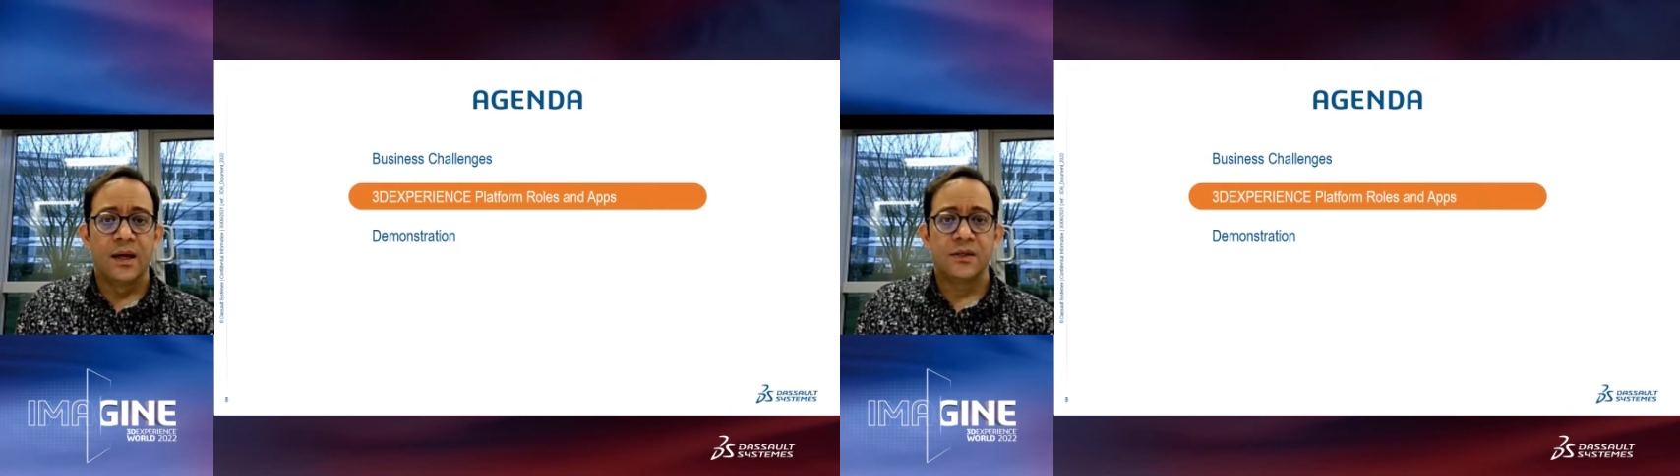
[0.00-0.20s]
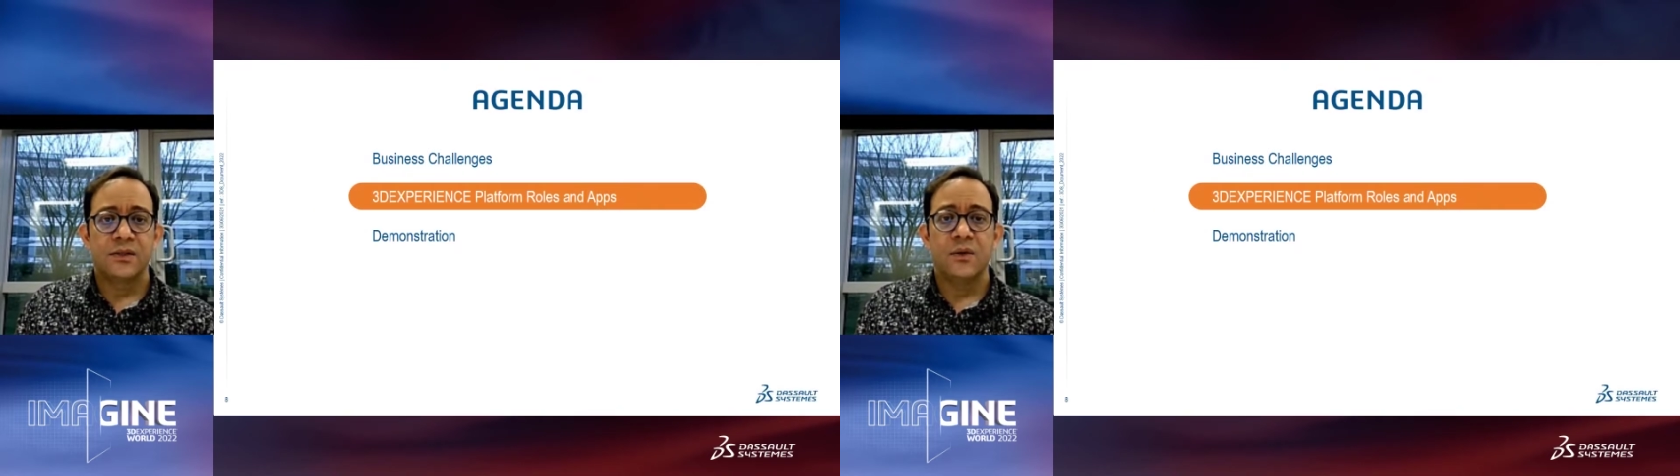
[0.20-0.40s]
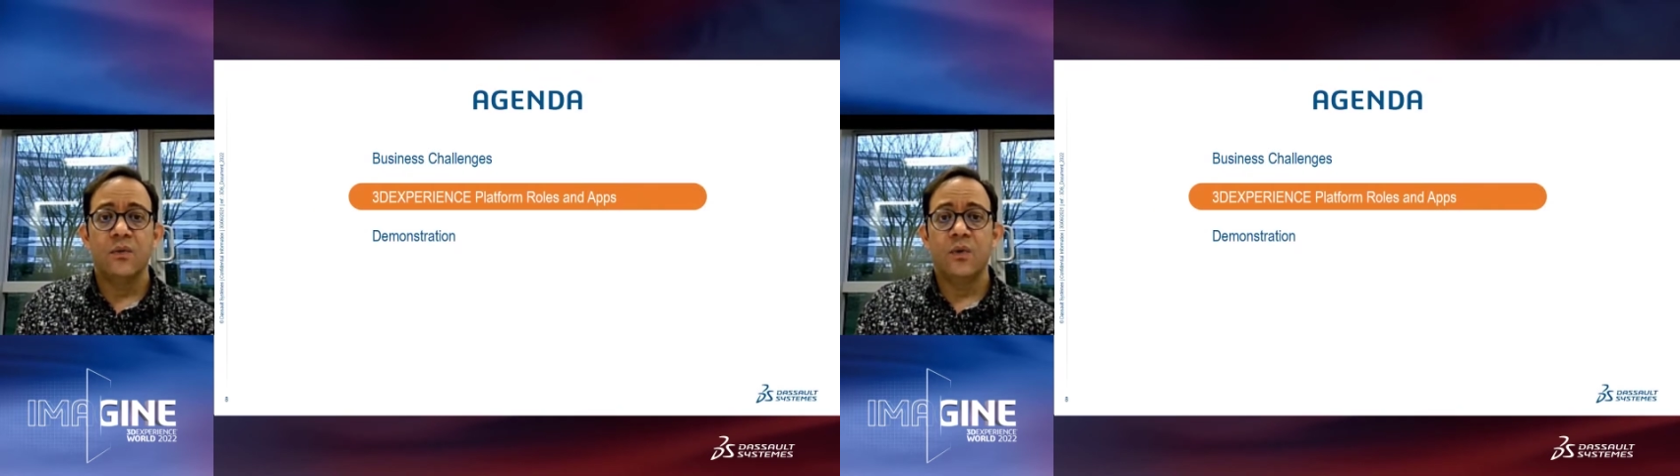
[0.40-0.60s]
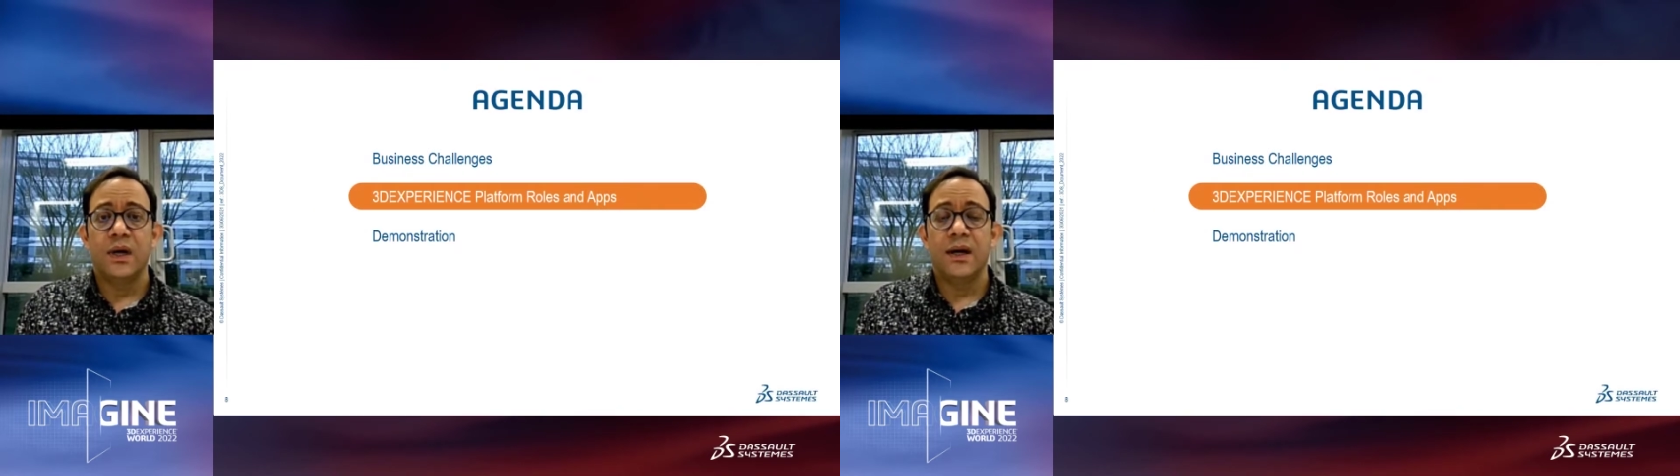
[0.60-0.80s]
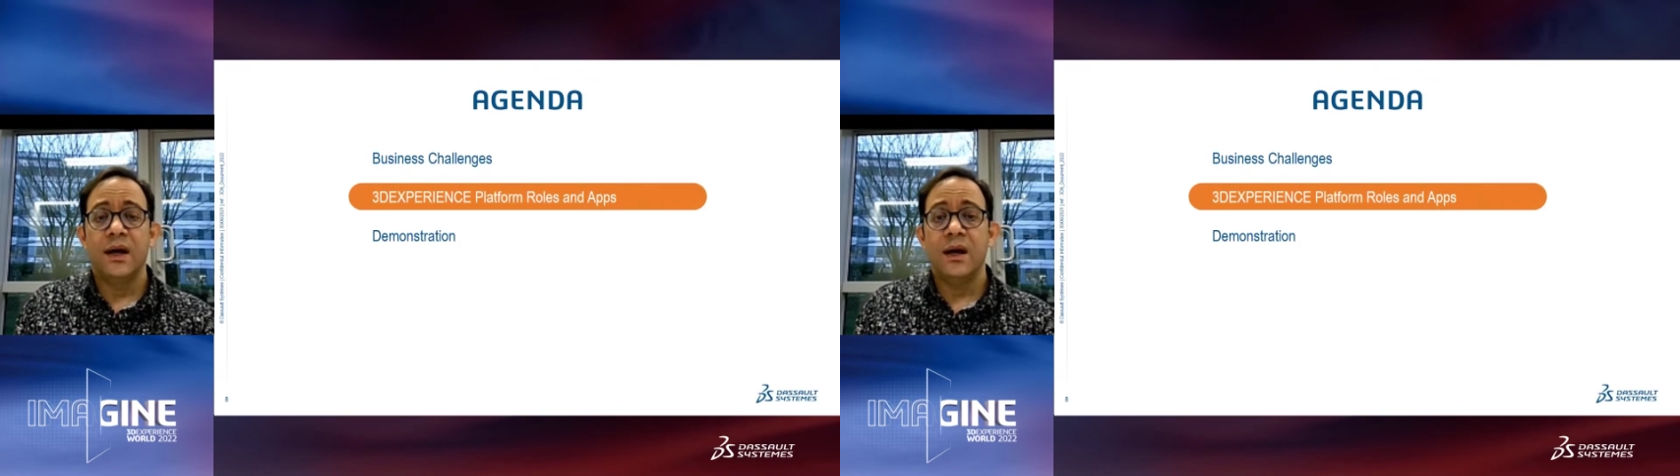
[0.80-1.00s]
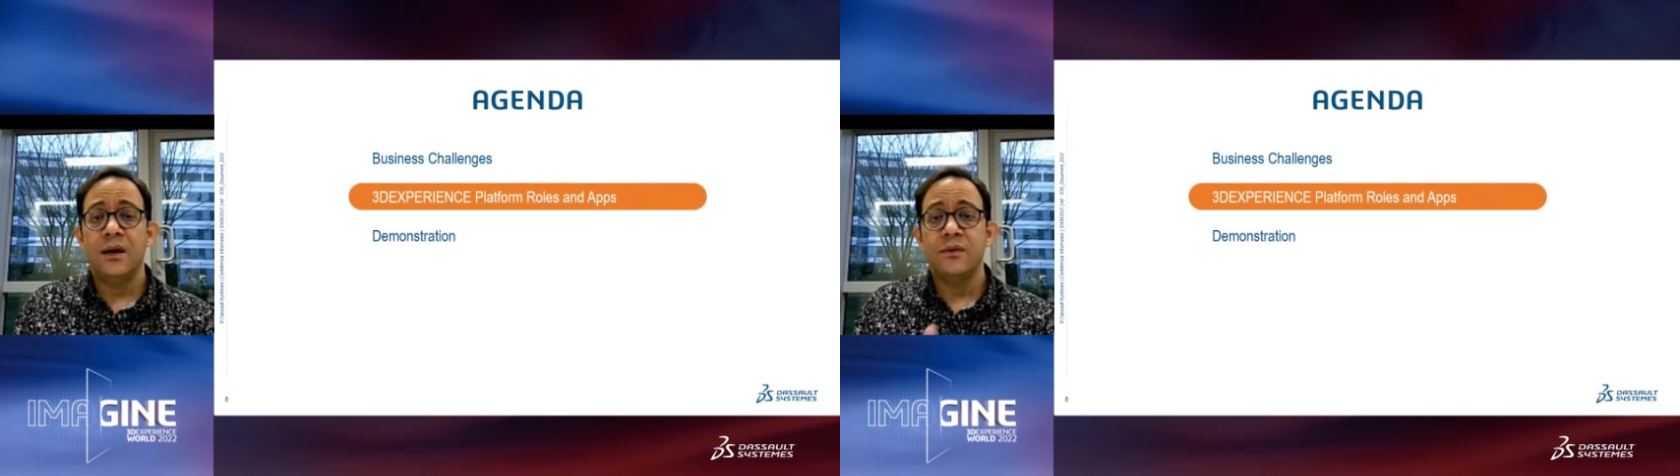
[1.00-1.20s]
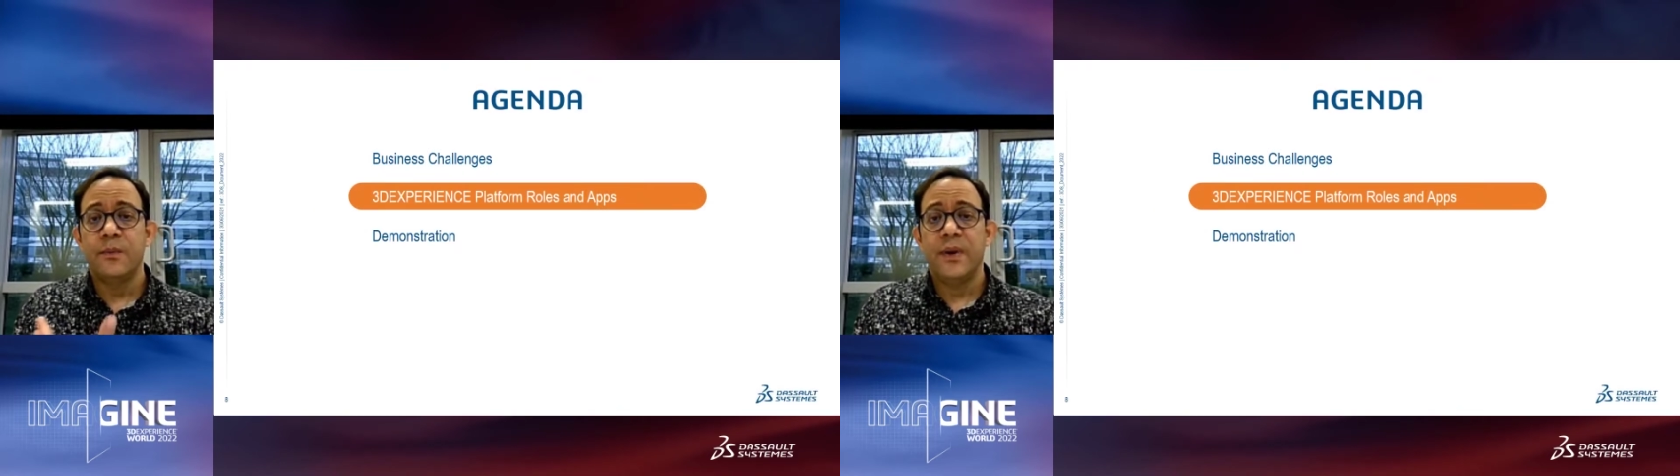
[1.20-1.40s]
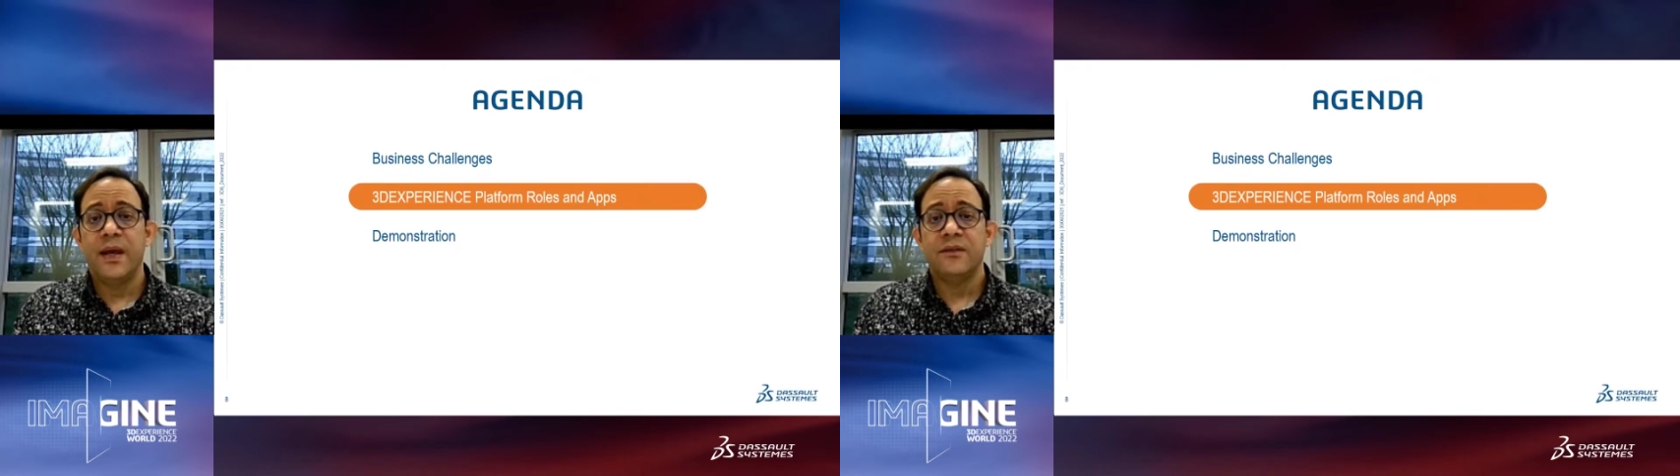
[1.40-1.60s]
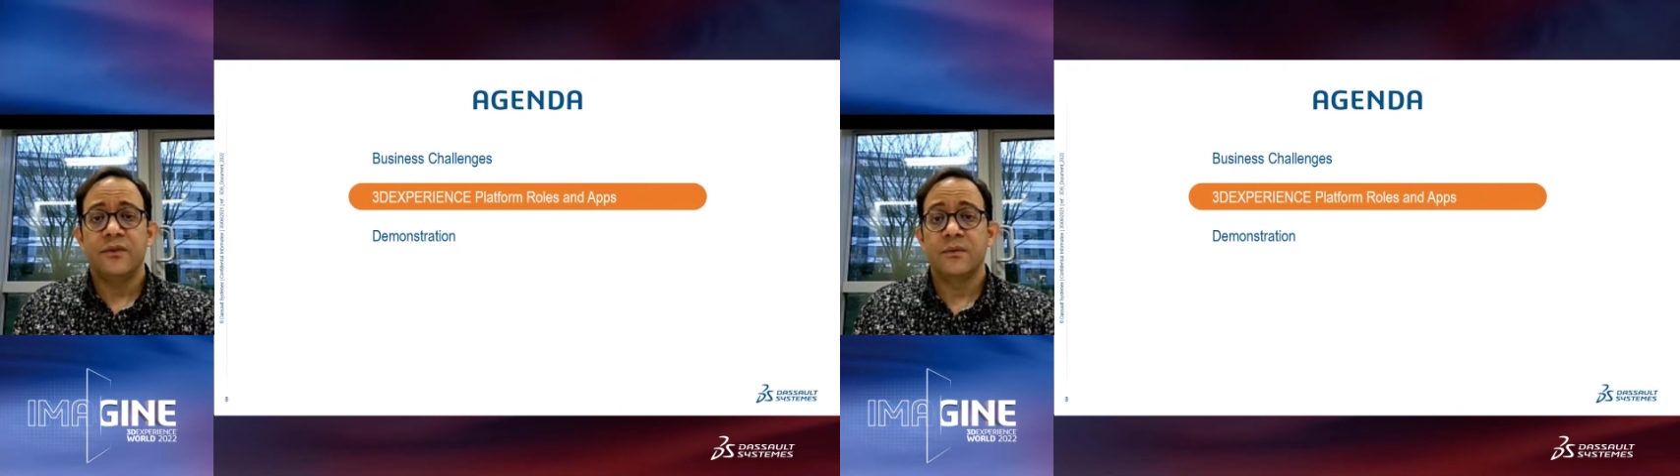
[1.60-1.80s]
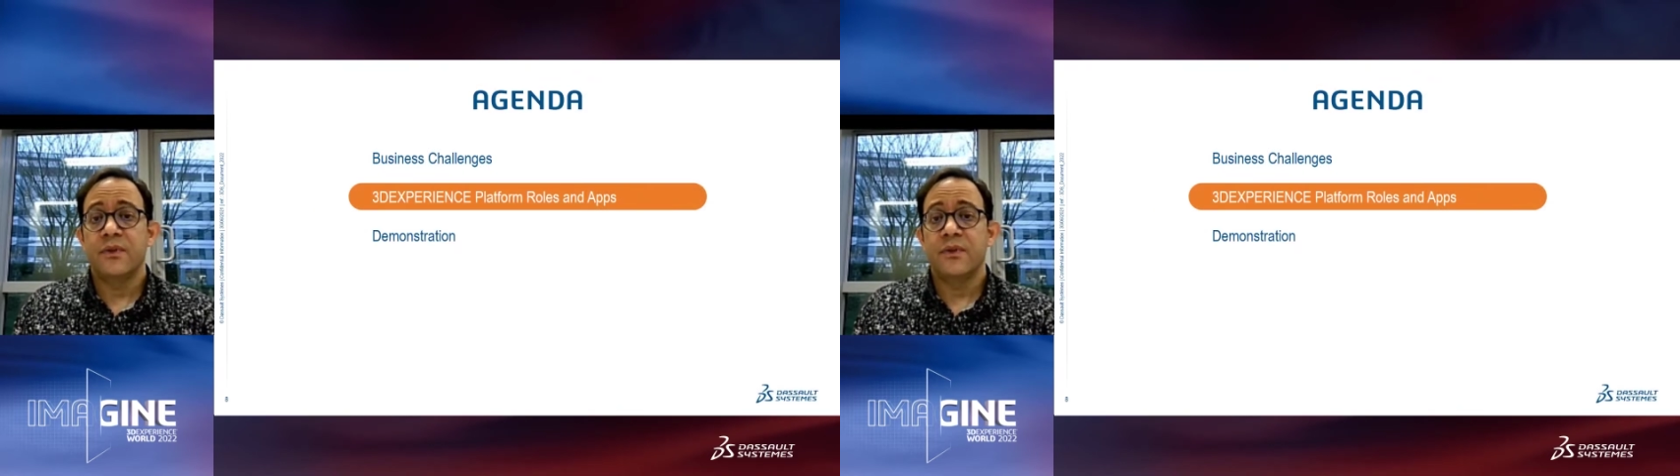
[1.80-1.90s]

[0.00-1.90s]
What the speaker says: So how the platform,